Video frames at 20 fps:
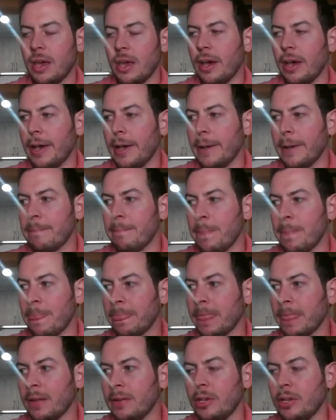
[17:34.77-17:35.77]
um,
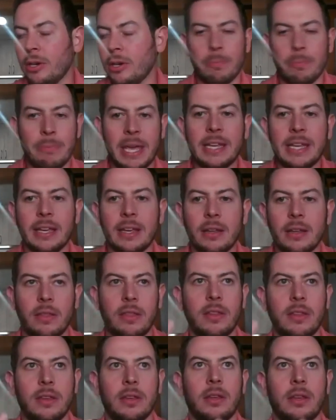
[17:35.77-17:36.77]
you know, making
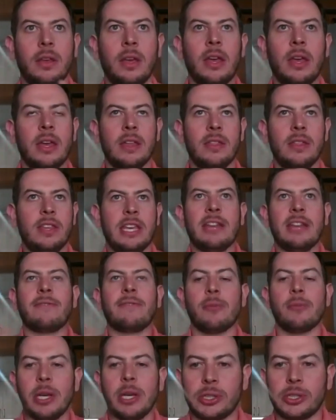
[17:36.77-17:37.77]
the the
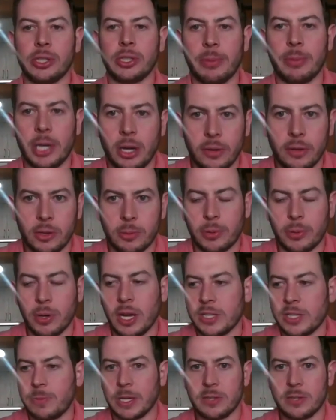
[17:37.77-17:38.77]
information about all their
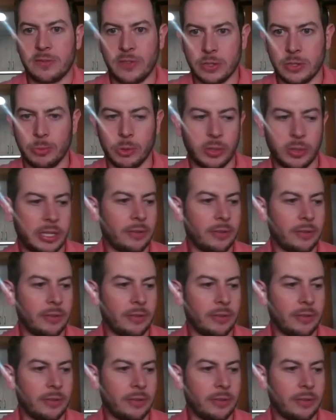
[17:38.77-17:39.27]
prospects visible,